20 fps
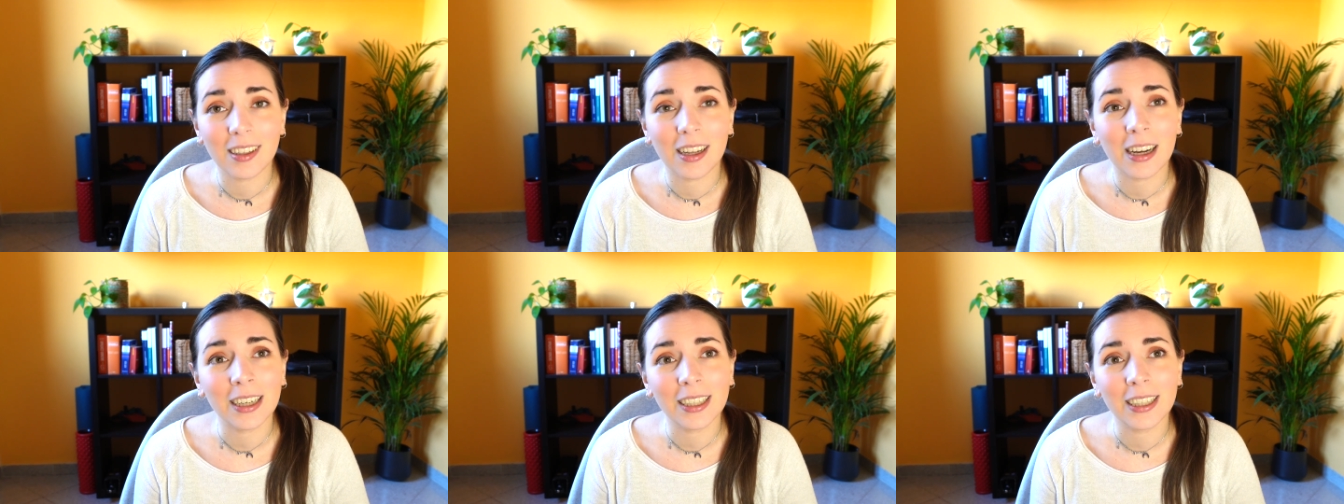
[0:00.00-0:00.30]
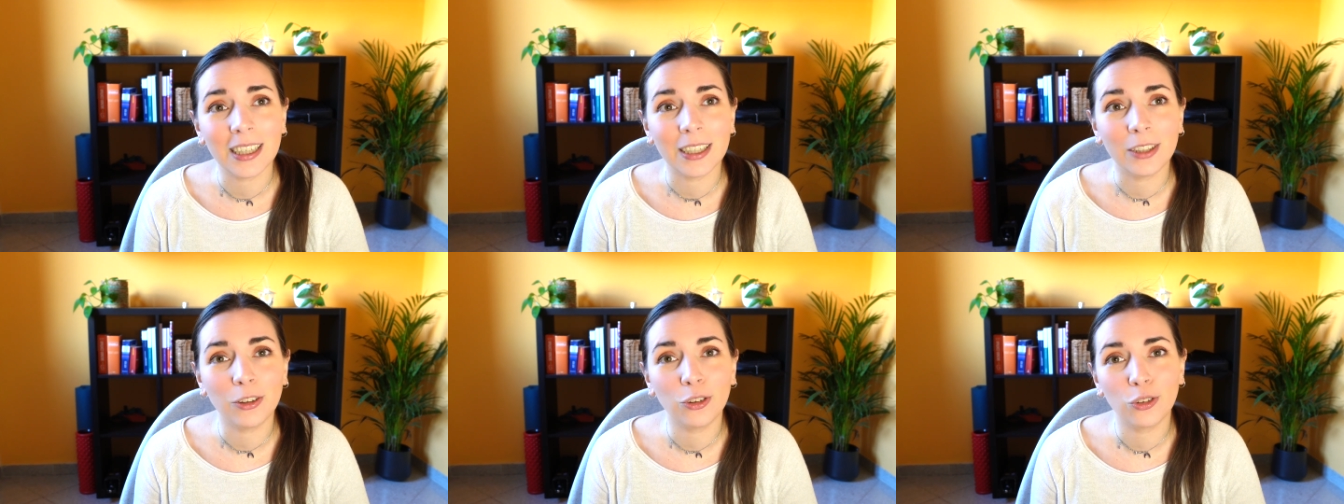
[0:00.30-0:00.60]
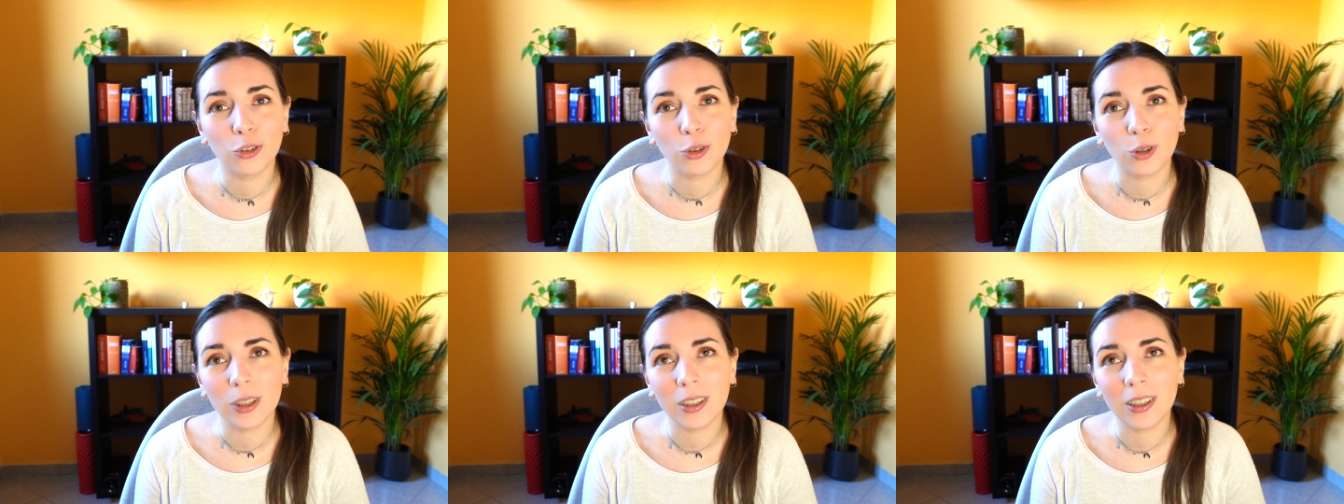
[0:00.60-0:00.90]
I
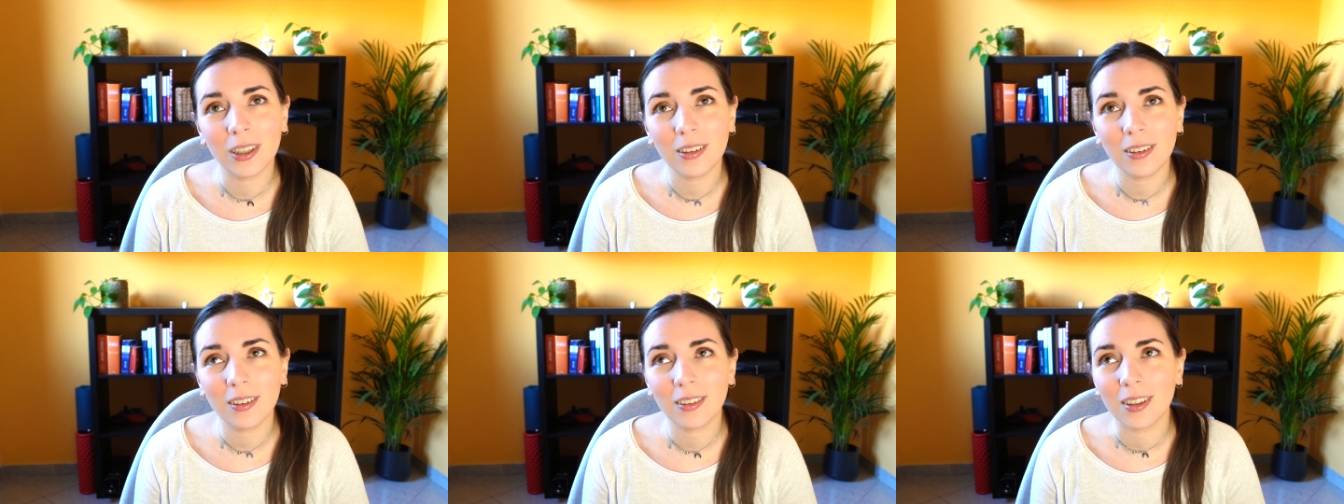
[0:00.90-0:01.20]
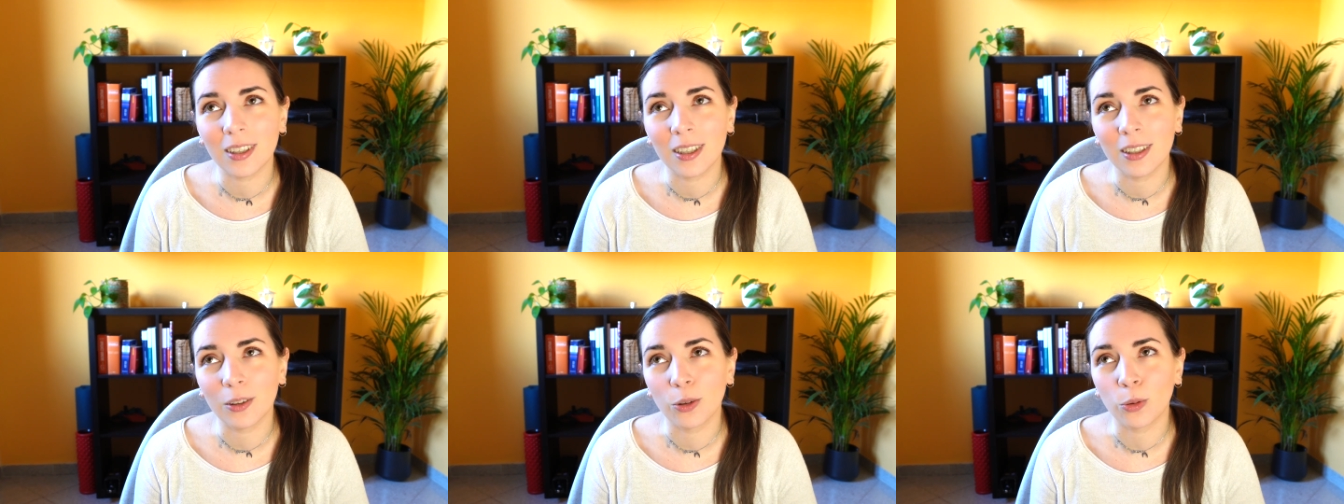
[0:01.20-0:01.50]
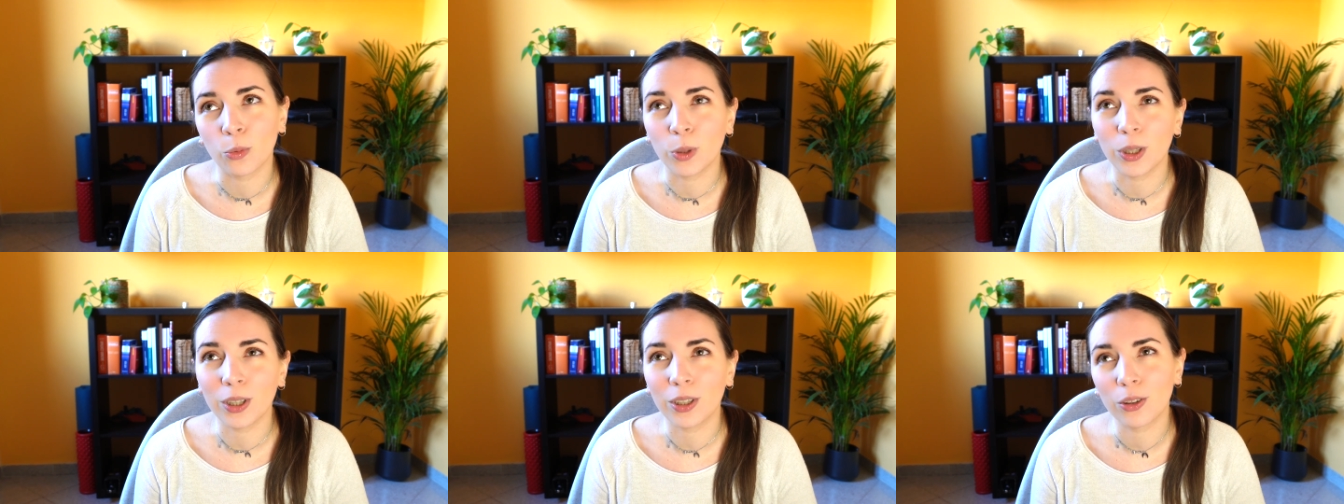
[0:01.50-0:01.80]
enjoyed it in a
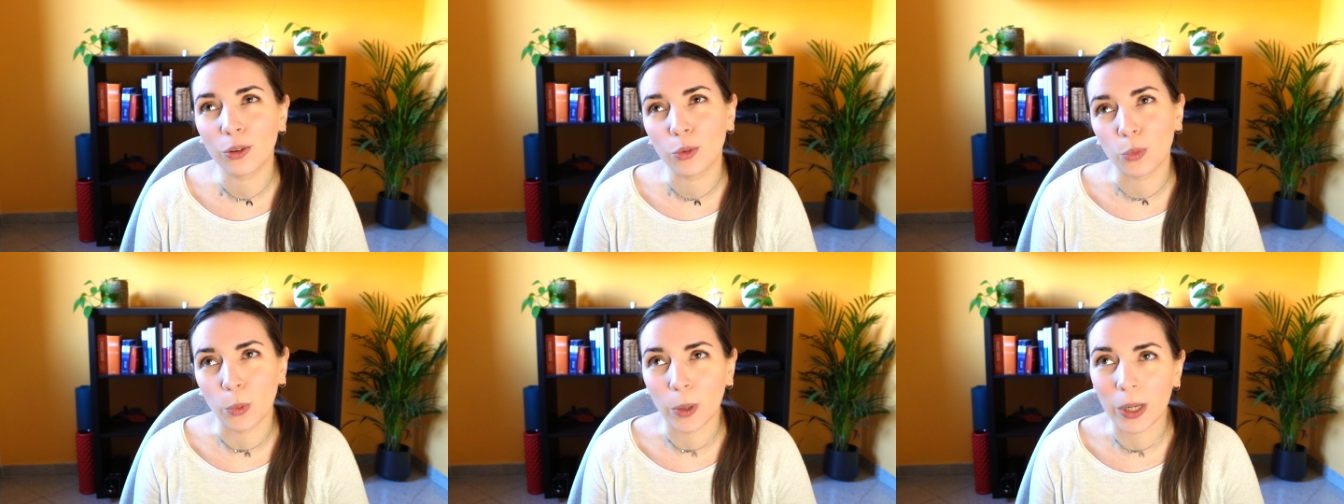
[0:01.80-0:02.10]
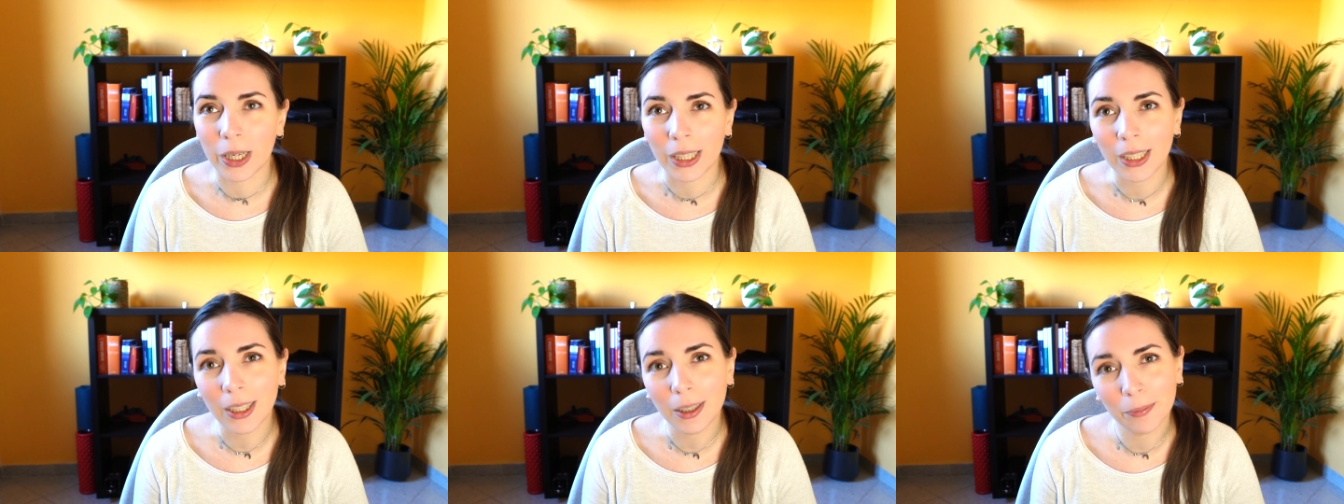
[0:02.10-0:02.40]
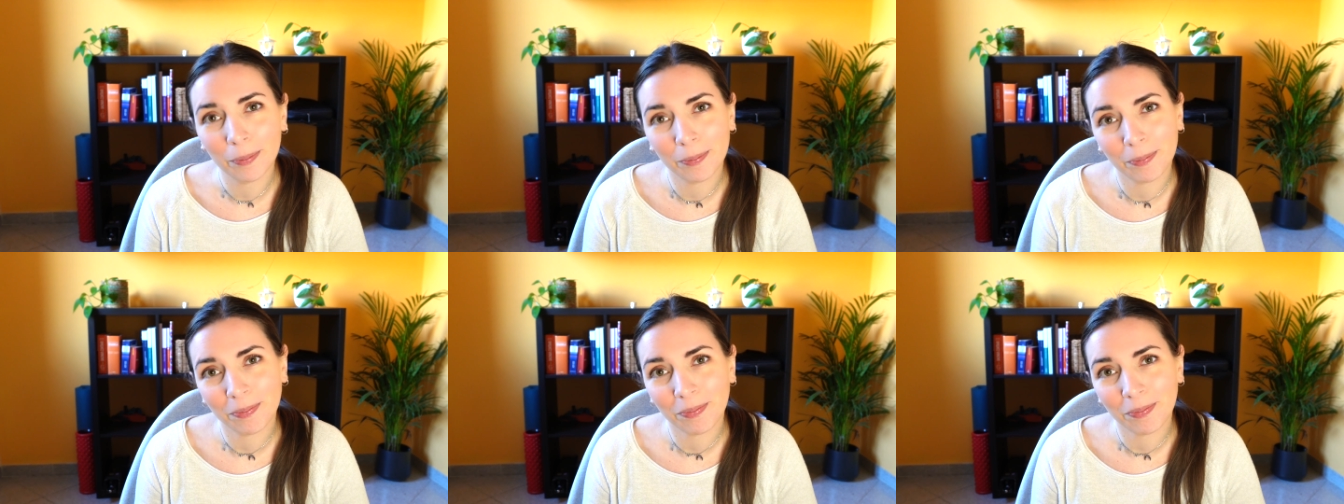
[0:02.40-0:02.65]
weird way.